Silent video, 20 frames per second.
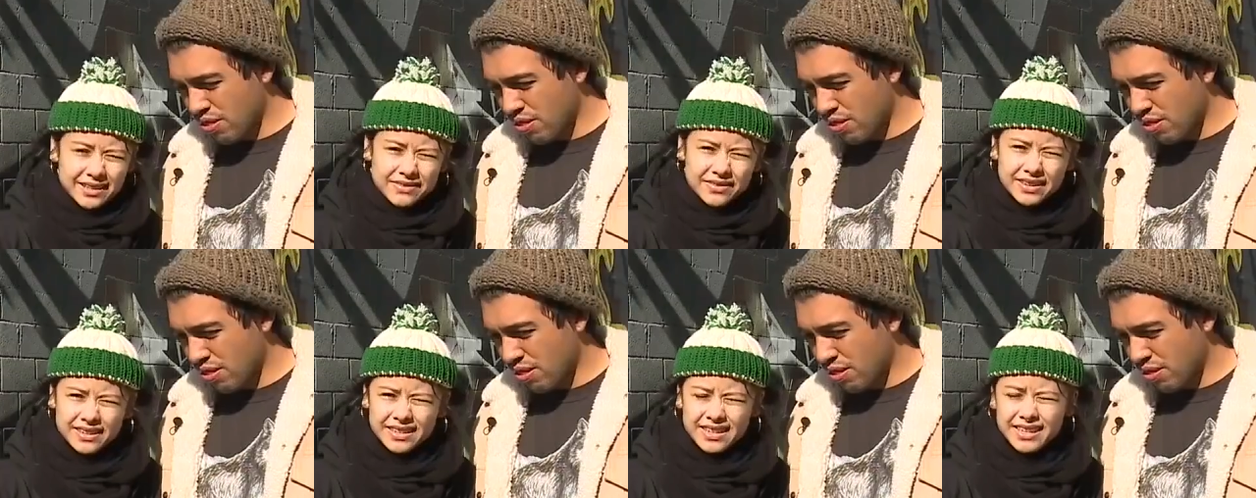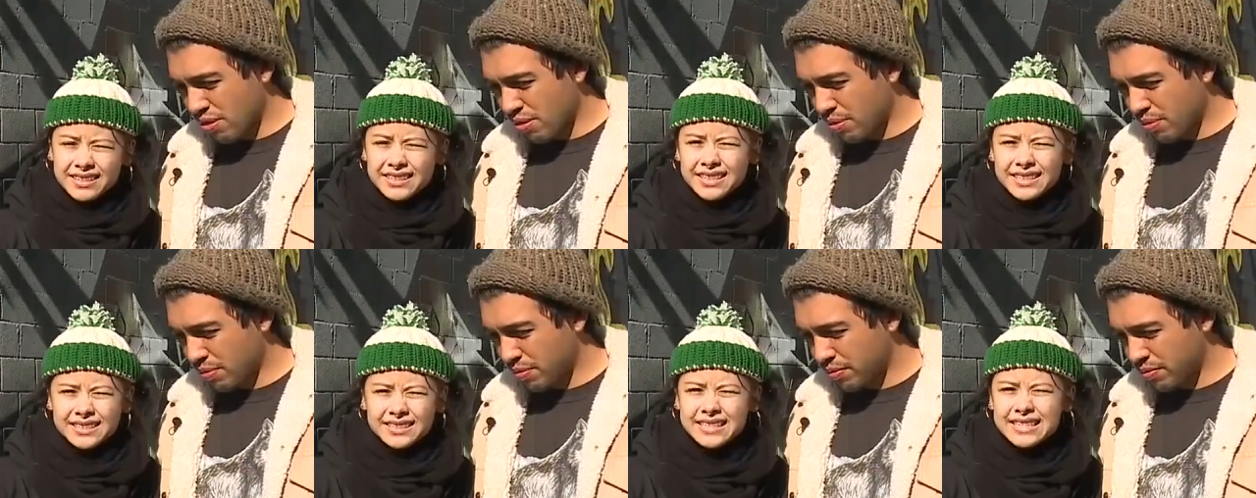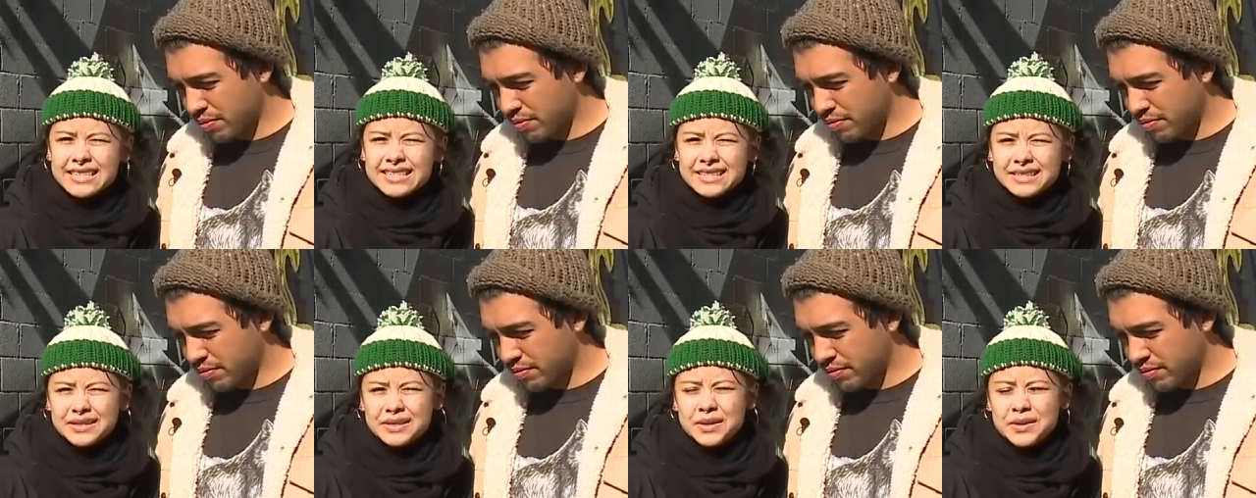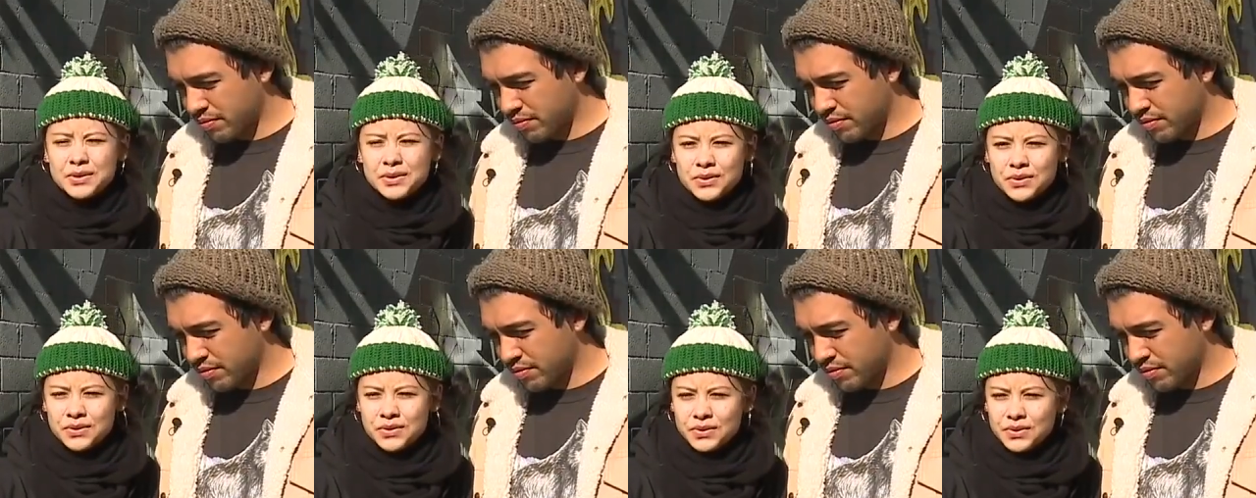Speaker 1: Fernandez is
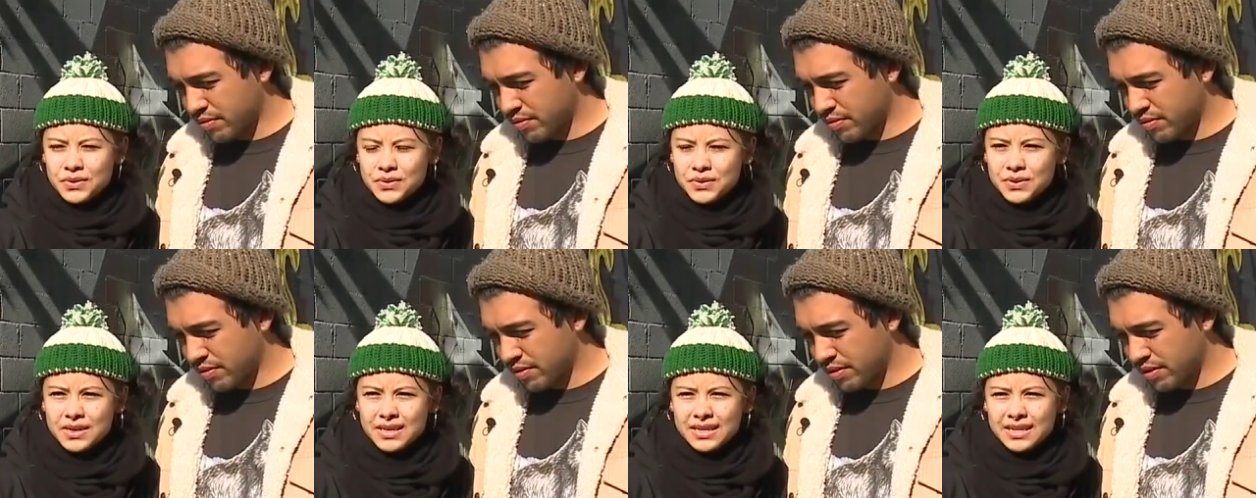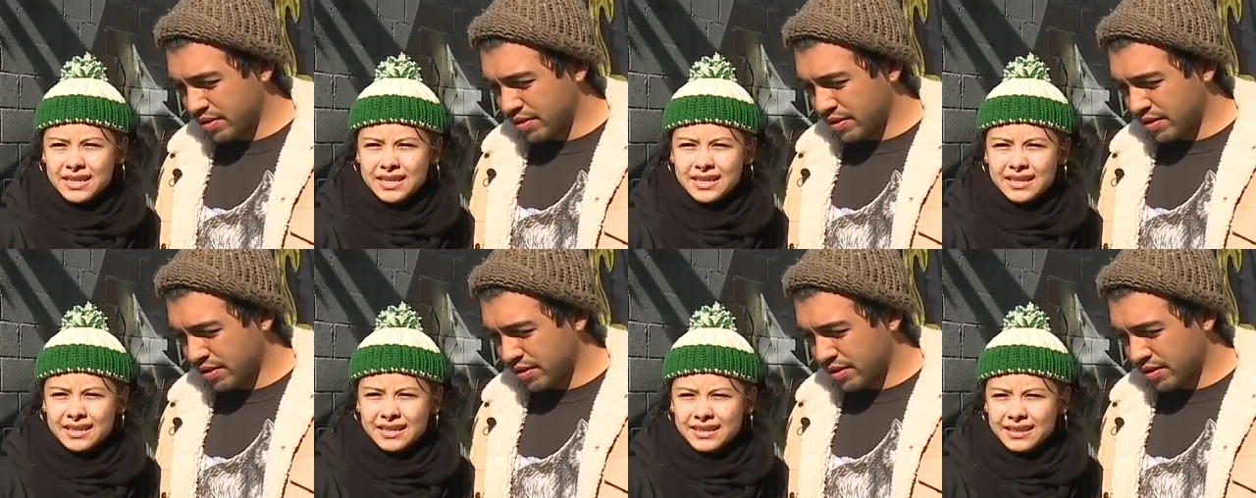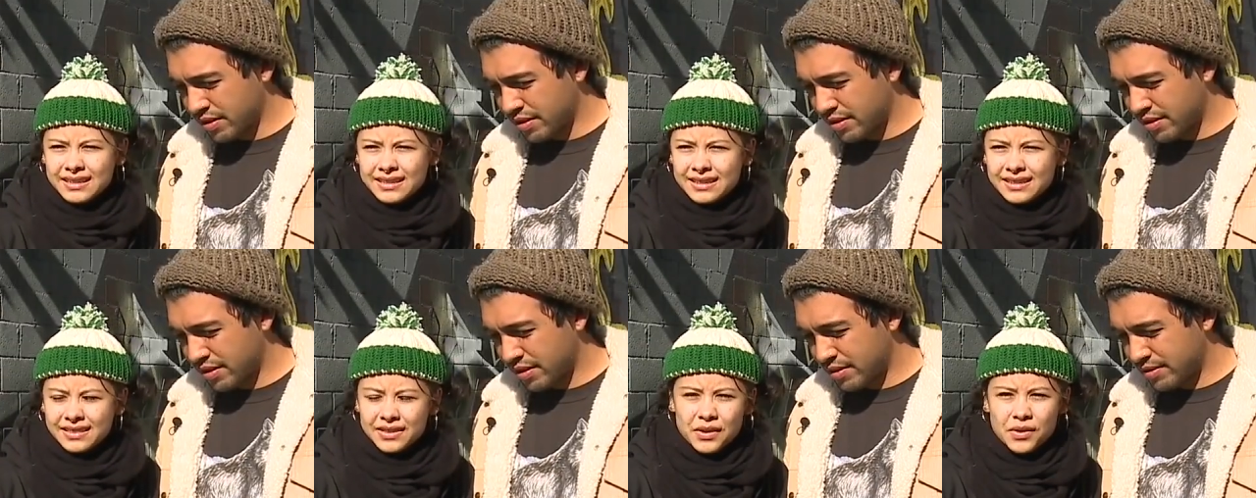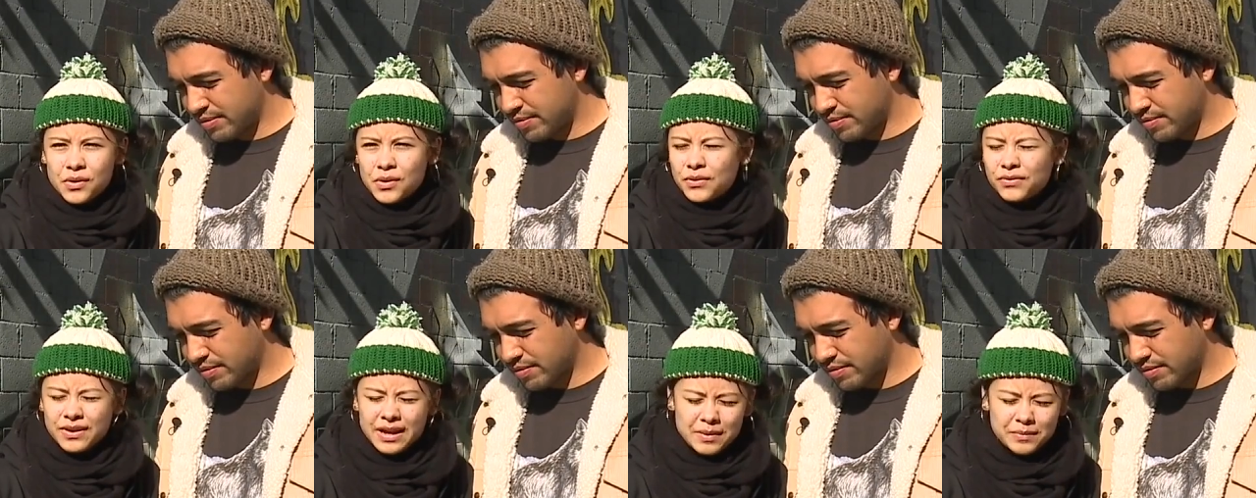who the
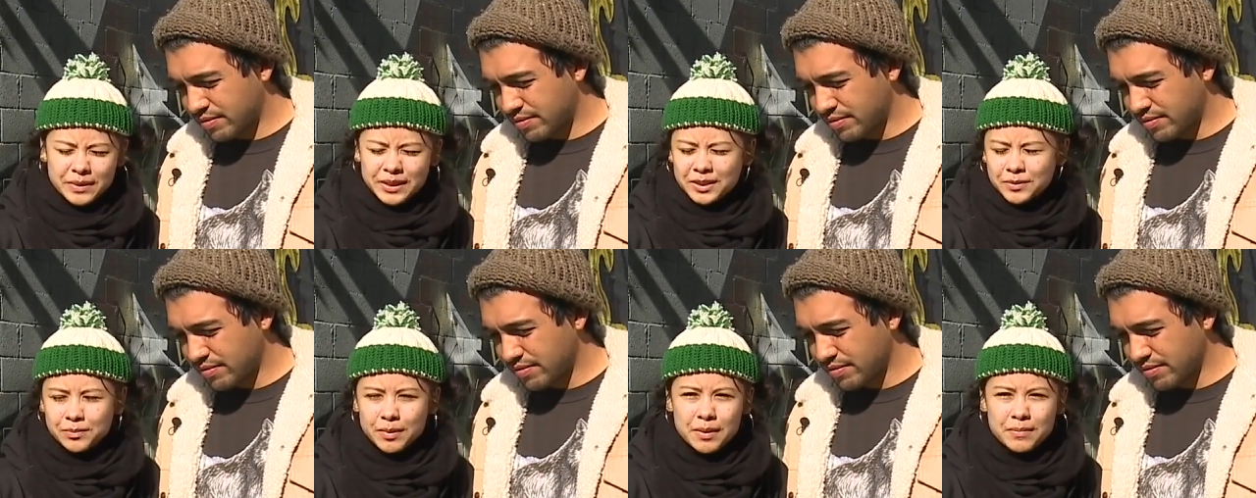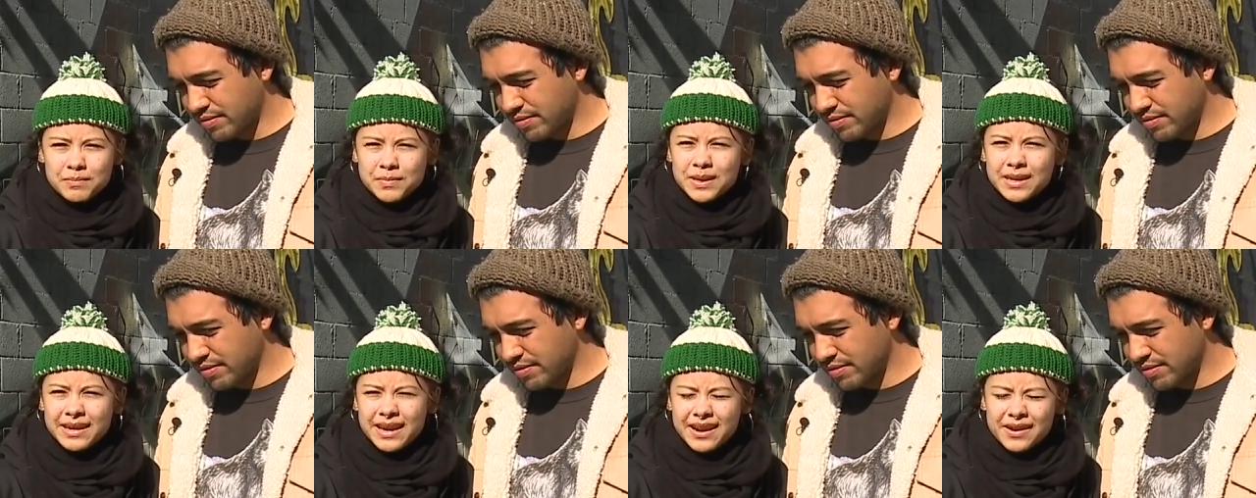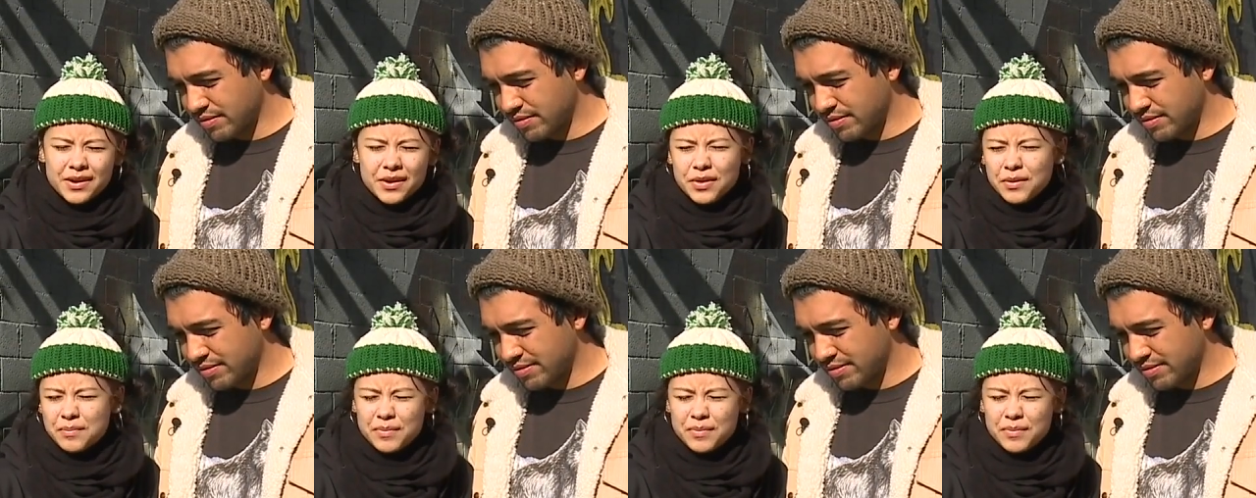whole family's bumping at all the